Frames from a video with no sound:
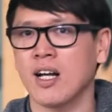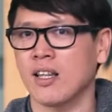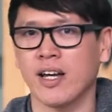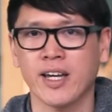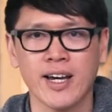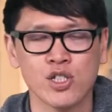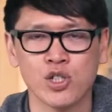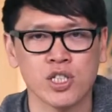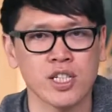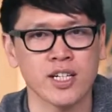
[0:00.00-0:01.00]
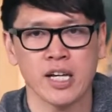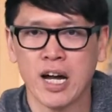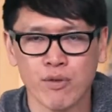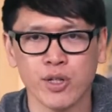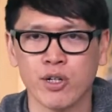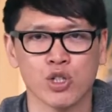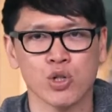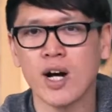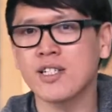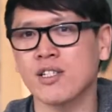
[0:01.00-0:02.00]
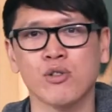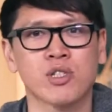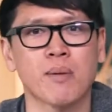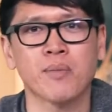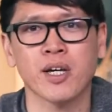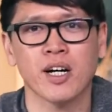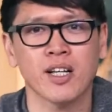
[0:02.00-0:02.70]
like HTC, every year tries to do something